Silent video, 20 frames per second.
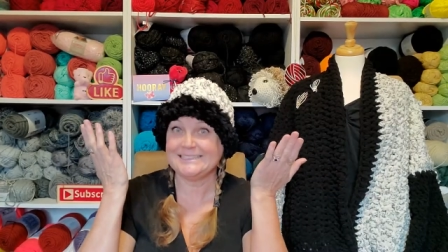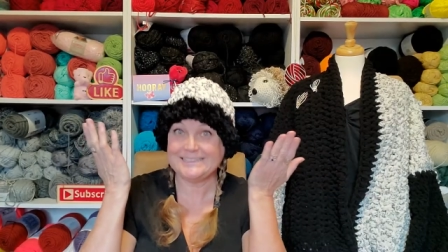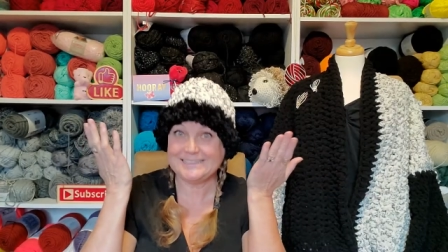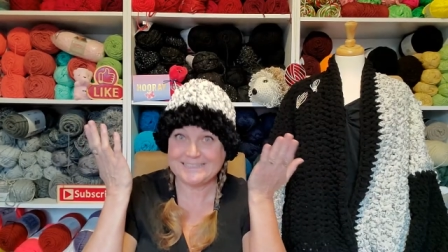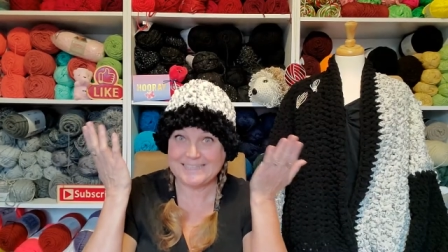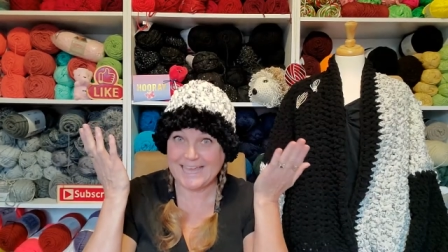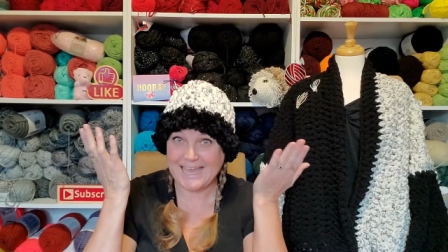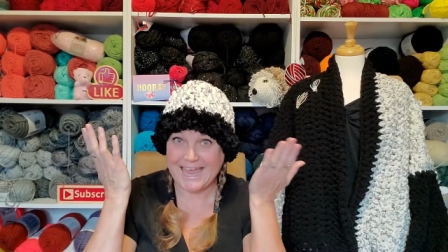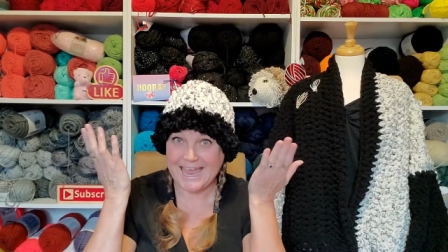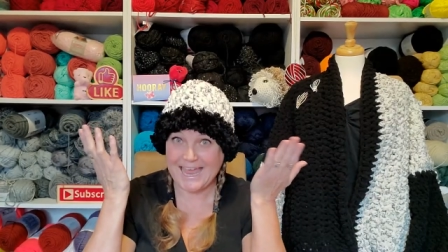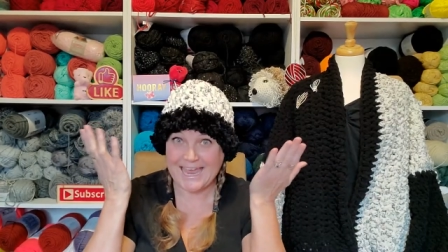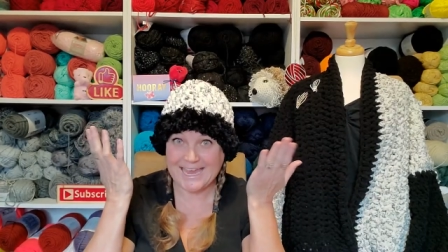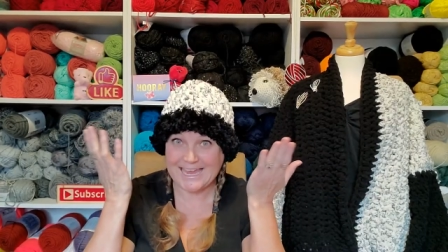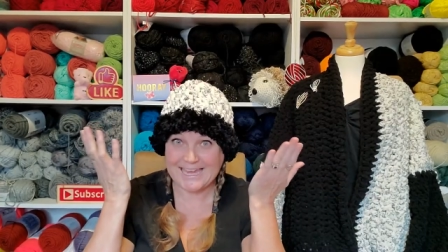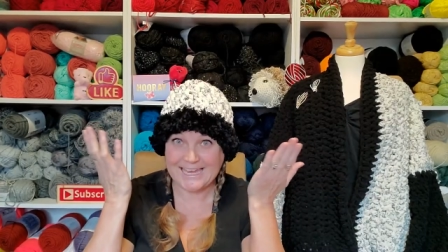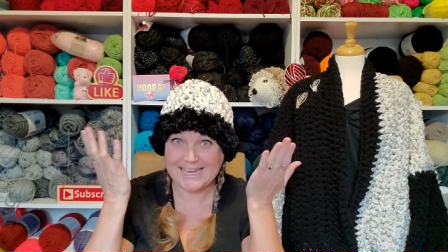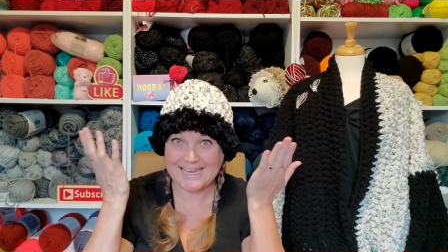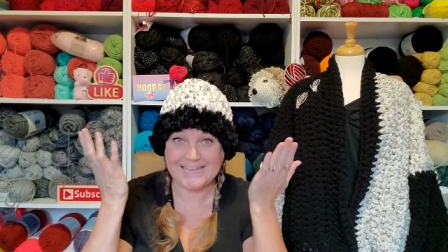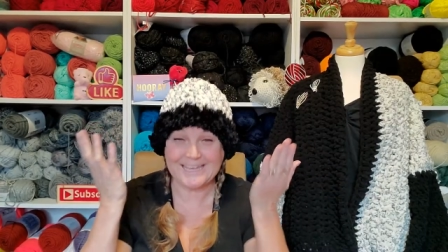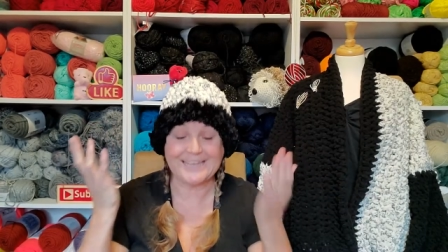Yay!
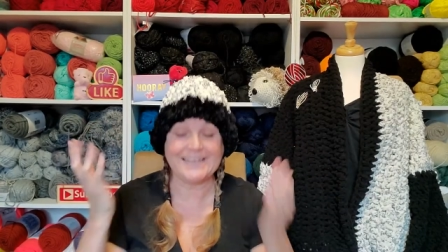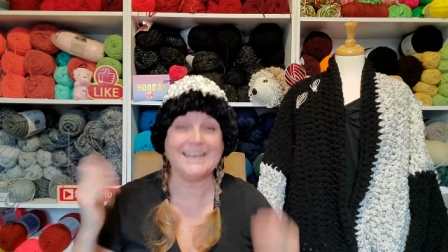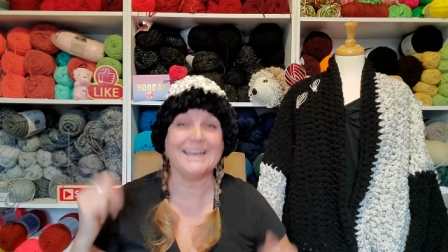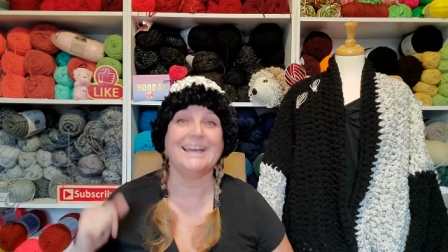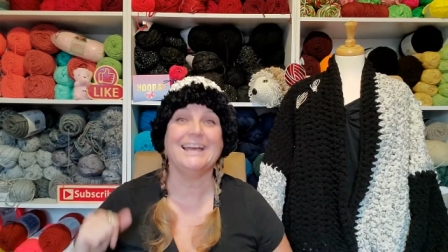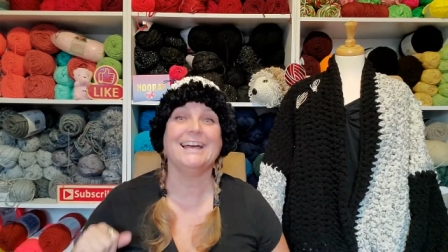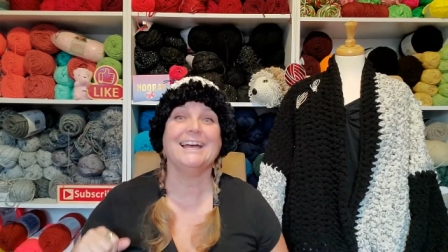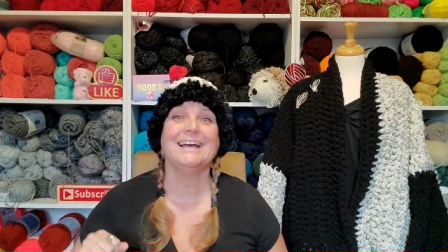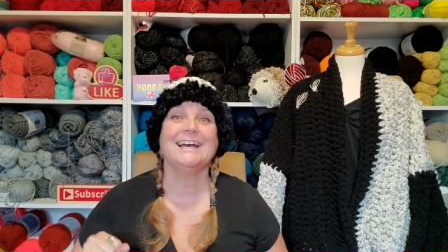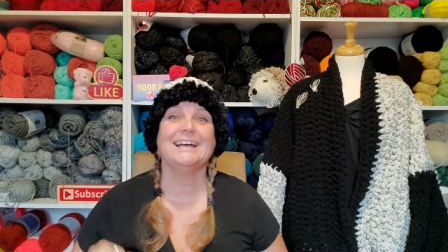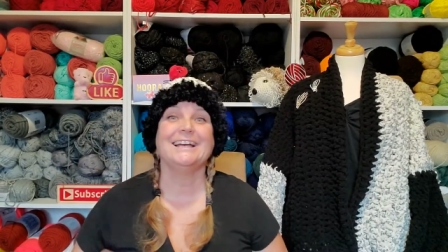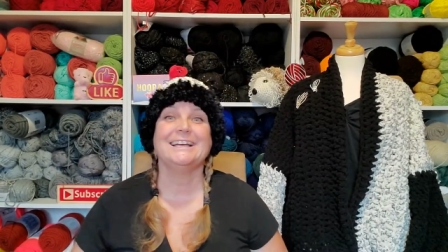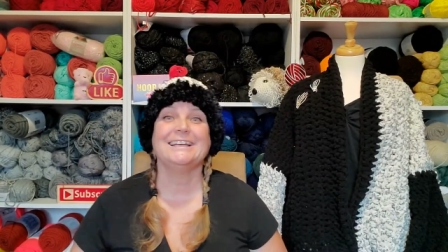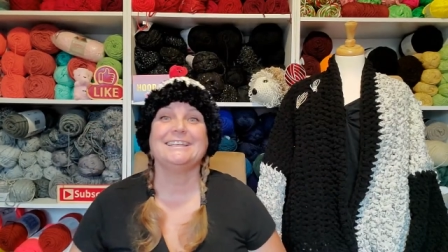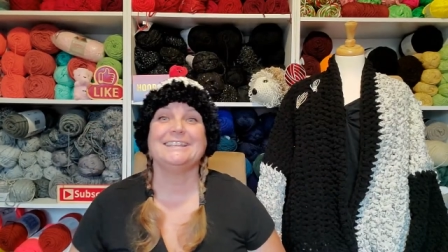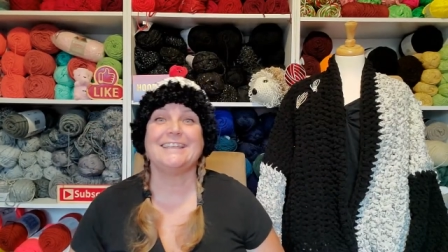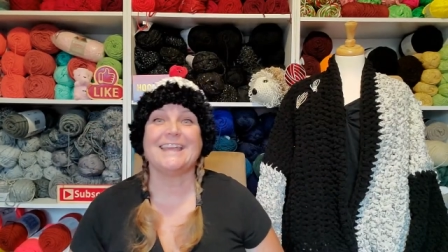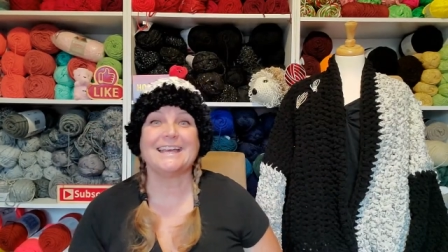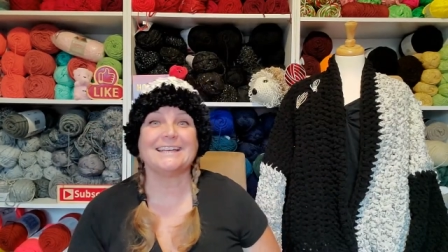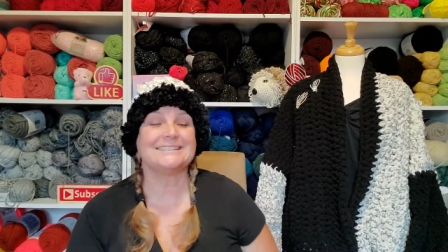
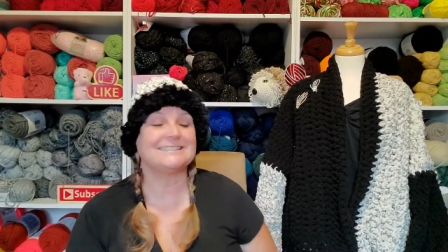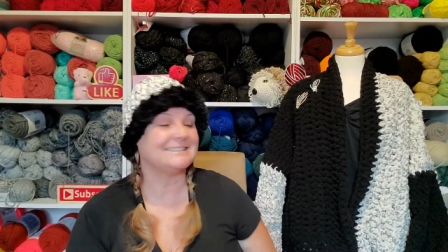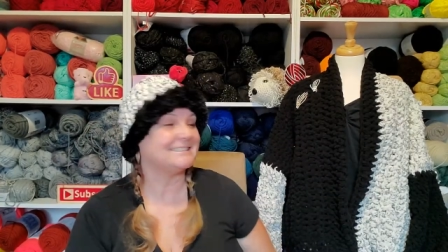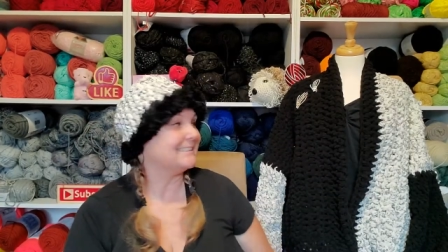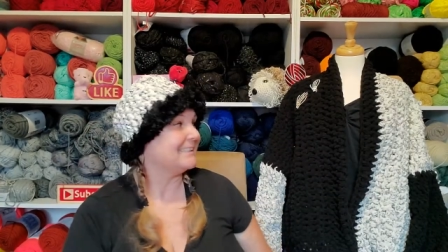Yes,